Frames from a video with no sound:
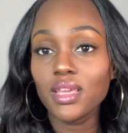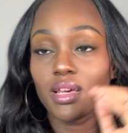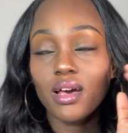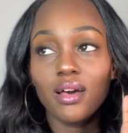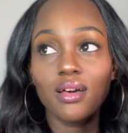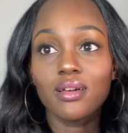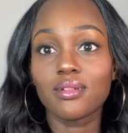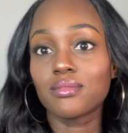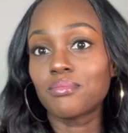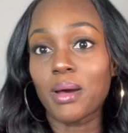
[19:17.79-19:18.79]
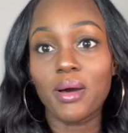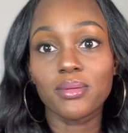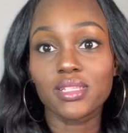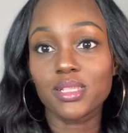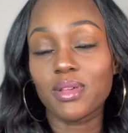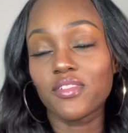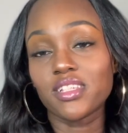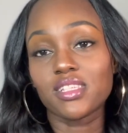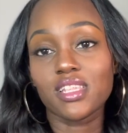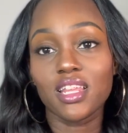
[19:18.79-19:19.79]
uh, my mom says my face
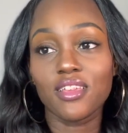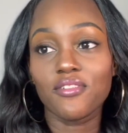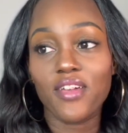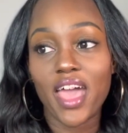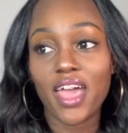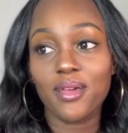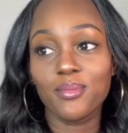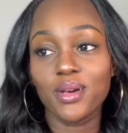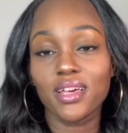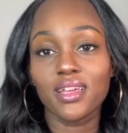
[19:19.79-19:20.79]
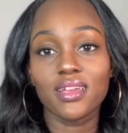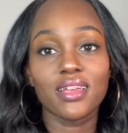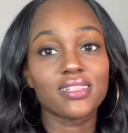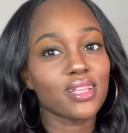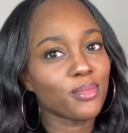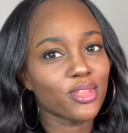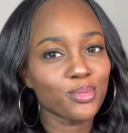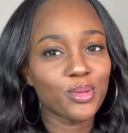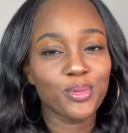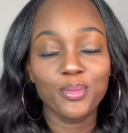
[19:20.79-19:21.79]
is getting fat, but, and some other
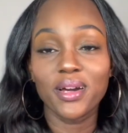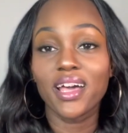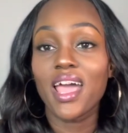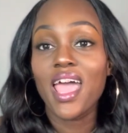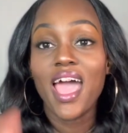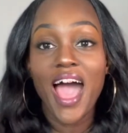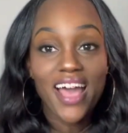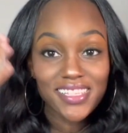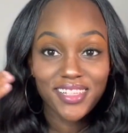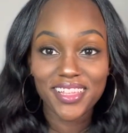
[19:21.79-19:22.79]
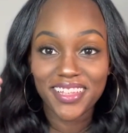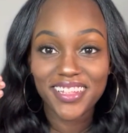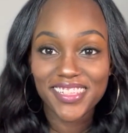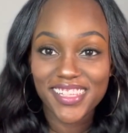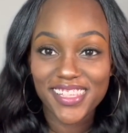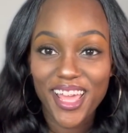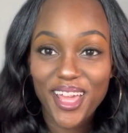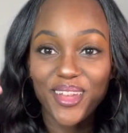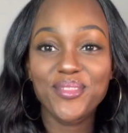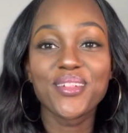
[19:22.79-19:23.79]
people, but I still think it looks the
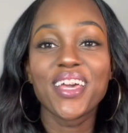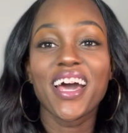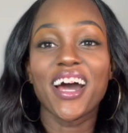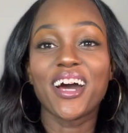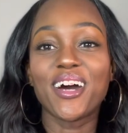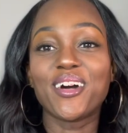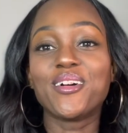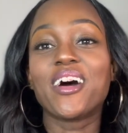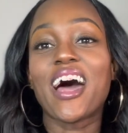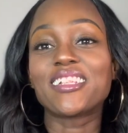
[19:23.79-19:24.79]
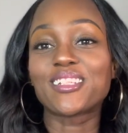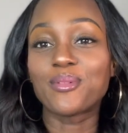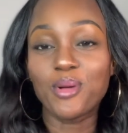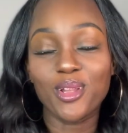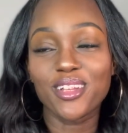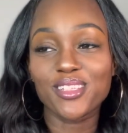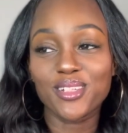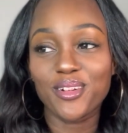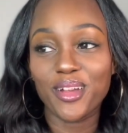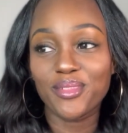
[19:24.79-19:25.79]
same. Uh, I took a poll on
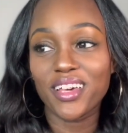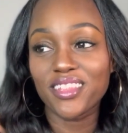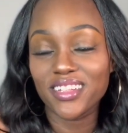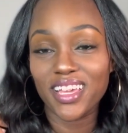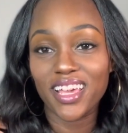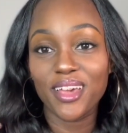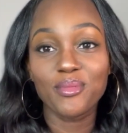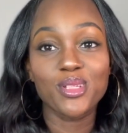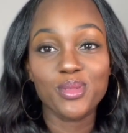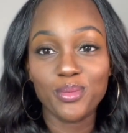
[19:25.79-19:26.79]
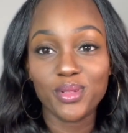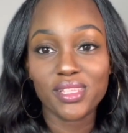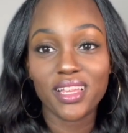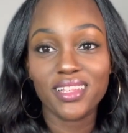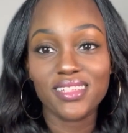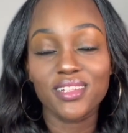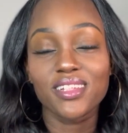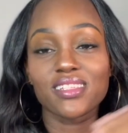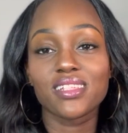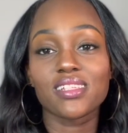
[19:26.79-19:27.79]
Instagram the other day and most people say it still
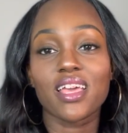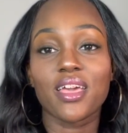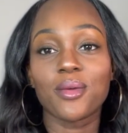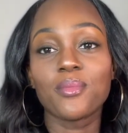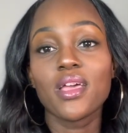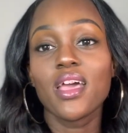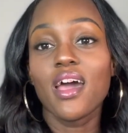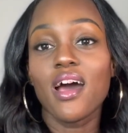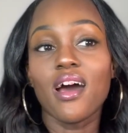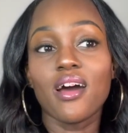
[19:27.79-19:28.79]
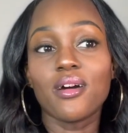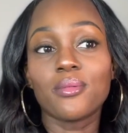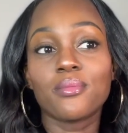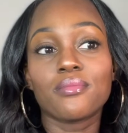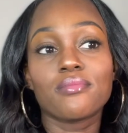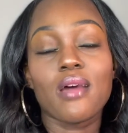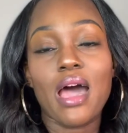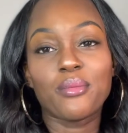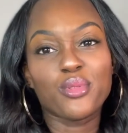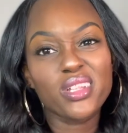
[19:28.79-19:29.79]
looks the same. Um,
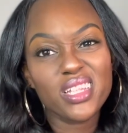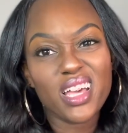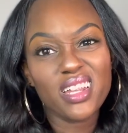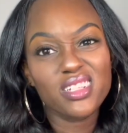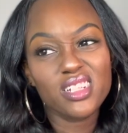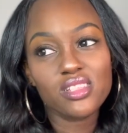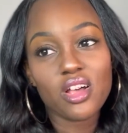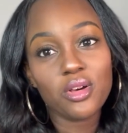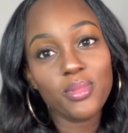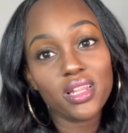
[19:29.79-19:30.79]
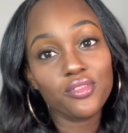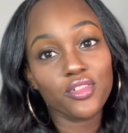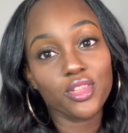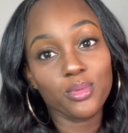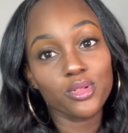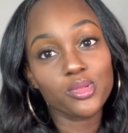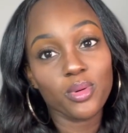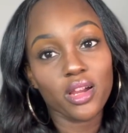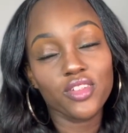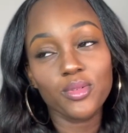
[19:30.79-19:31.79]
I'm really kind of just all belly for the most
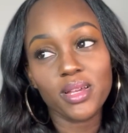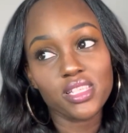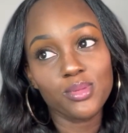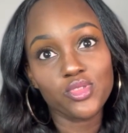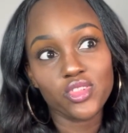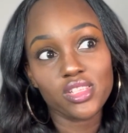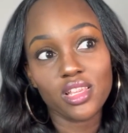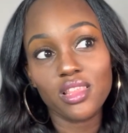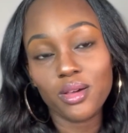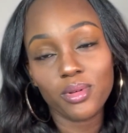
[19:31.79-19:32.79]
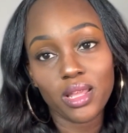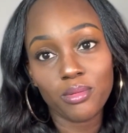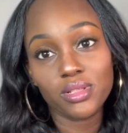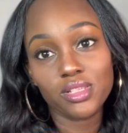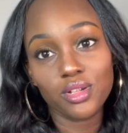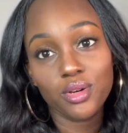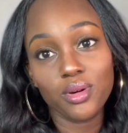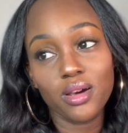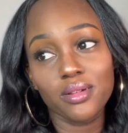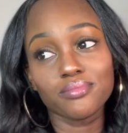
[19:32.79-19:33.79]
part. Even my seamstress said that when I went to go
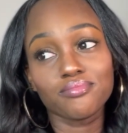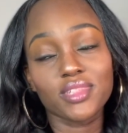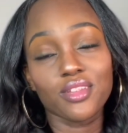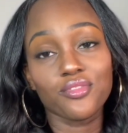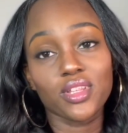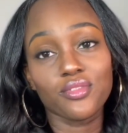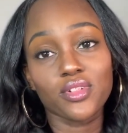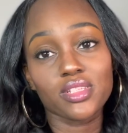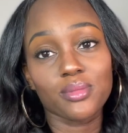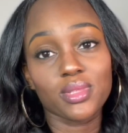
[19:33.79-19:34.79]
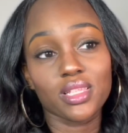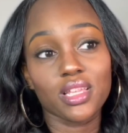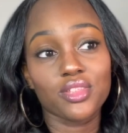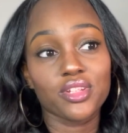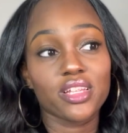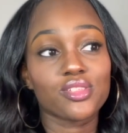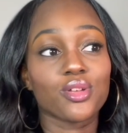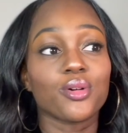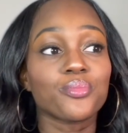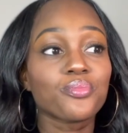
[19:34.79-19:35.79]
um, get fitted for something the other day.
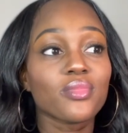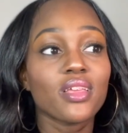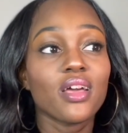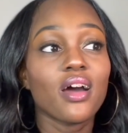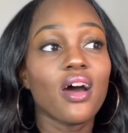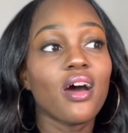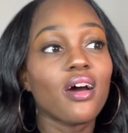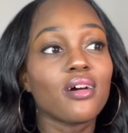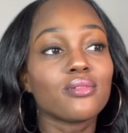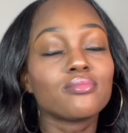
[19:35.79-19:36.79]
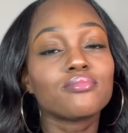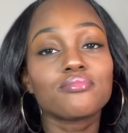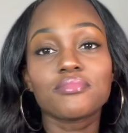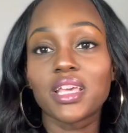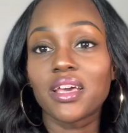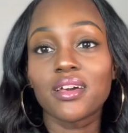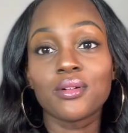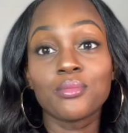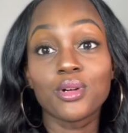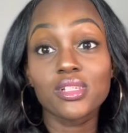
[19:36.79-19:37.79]
So um, yeah,
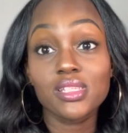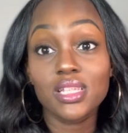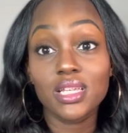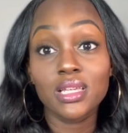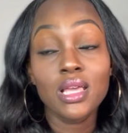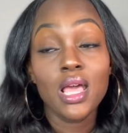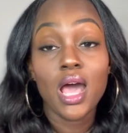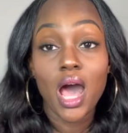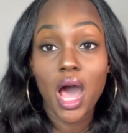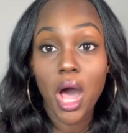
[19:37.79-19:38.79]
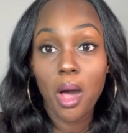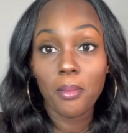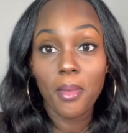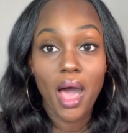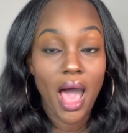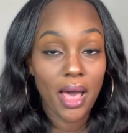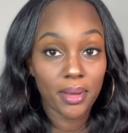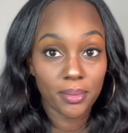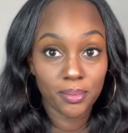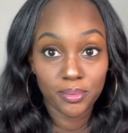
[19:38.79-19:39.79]
we'll see. Um,
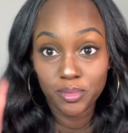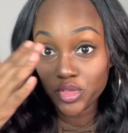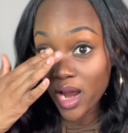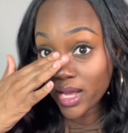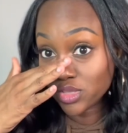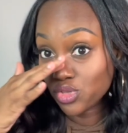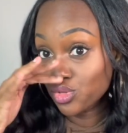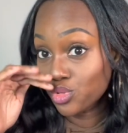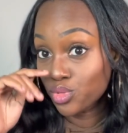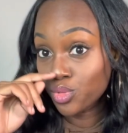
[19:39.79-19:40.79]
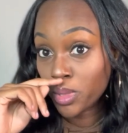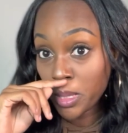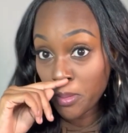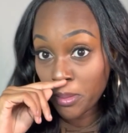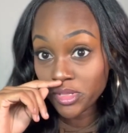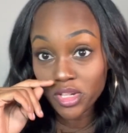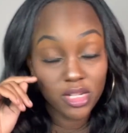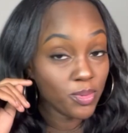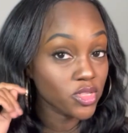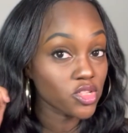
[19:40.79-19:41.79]
I'm trying to get my maternity
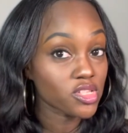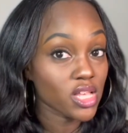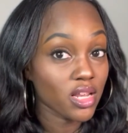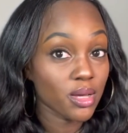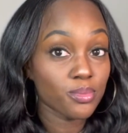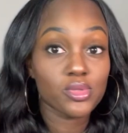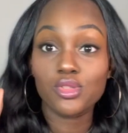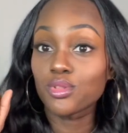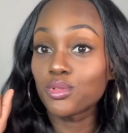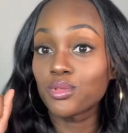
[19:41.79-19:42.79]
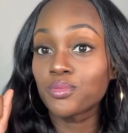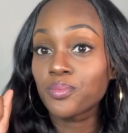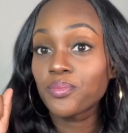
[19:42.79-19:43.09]
pictures set up soon